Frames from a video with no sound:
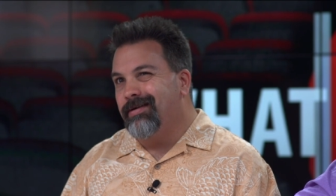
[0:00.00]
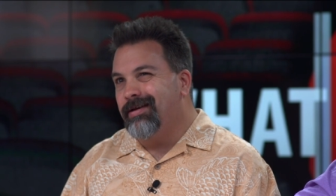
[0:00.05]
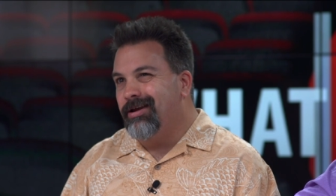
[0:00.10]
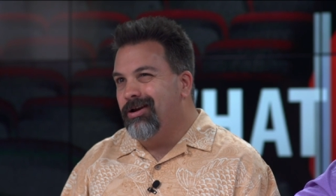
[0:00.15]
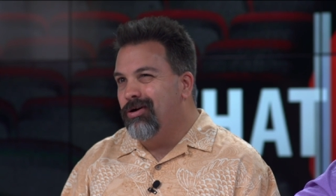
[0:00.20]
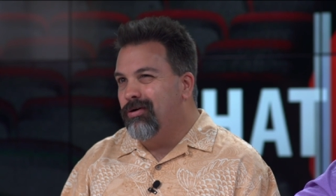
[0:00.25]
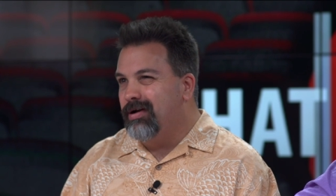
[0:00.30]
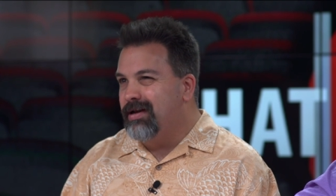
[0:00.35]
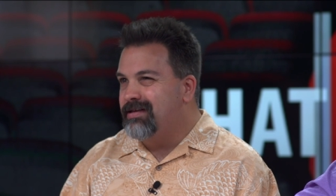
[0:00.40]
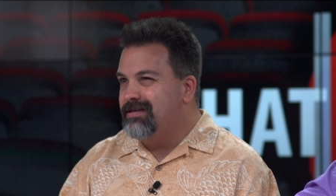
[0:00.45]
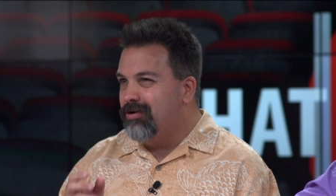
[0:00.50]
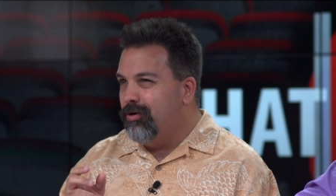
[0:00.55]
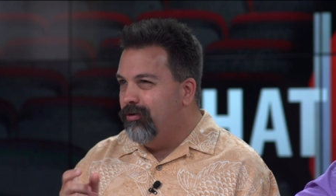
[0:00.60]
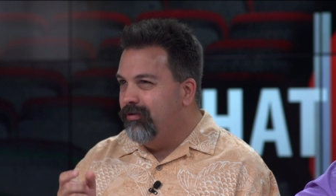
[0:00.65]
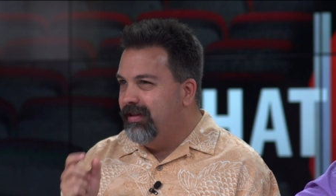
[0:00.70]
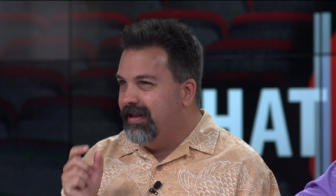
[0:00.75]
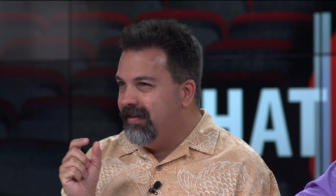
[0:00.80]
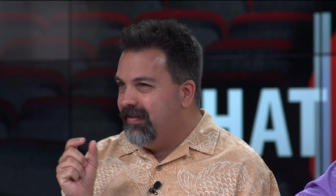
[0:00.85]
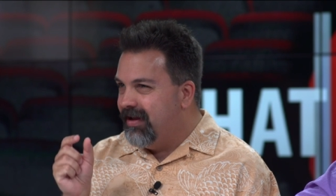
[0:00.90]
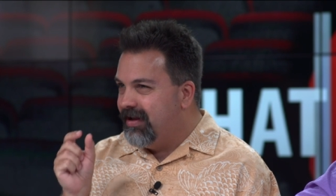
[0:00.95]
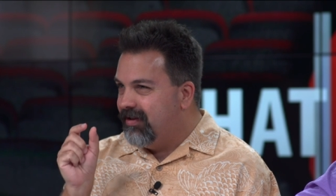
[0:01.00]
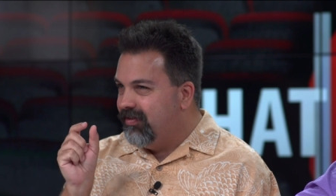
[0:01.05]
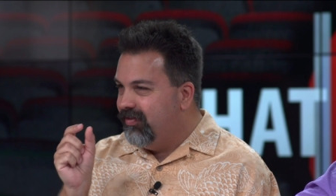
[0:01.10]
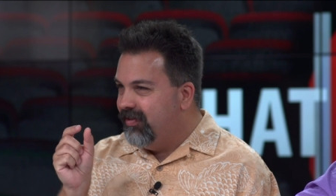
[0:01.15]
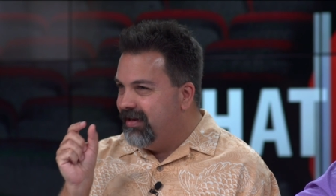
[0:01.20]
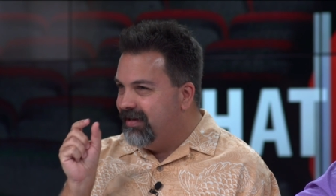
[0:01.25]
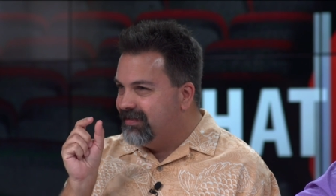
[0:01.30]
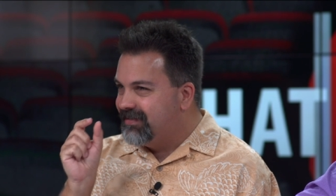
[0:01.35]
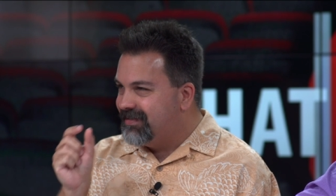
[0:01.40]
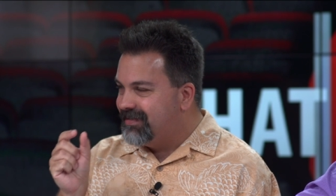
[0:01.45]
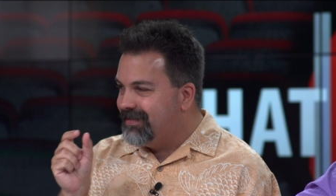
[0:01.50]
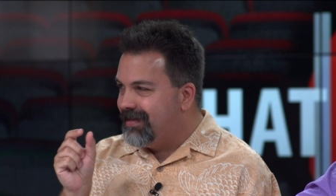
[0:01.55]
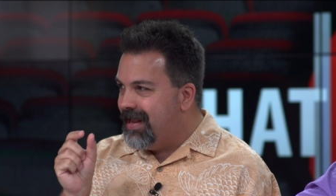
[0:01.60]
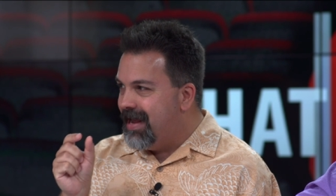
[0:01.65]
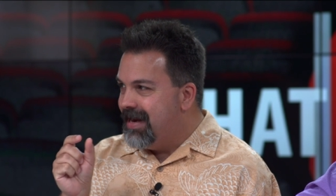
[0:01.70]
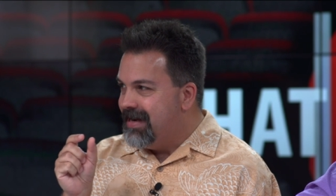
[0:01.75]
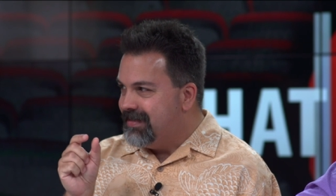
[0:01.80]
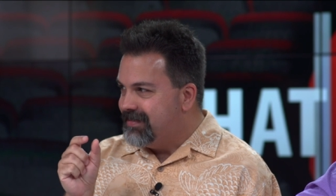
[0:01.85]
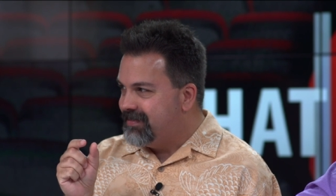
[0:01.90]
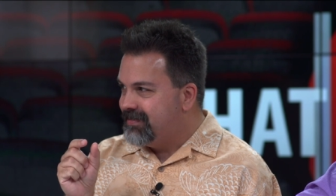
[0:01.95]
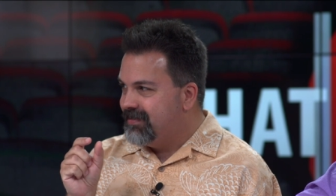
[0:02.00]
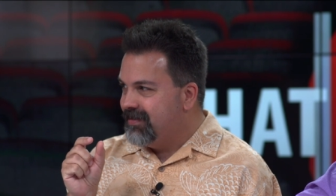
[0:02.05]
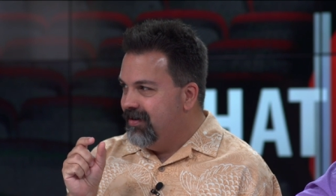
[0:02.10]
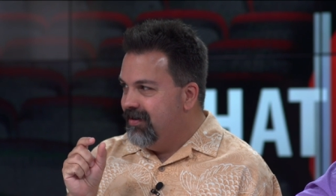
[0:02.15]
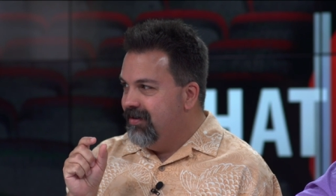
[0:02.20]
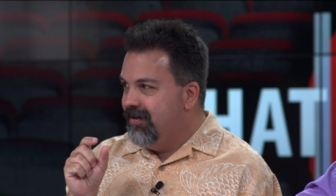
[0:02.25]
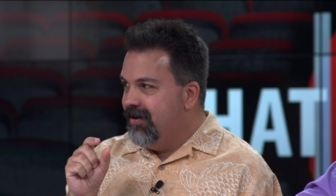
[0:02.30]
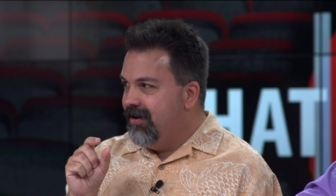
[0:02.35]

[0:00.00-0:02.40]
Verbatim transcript: you know, it's only like a little slice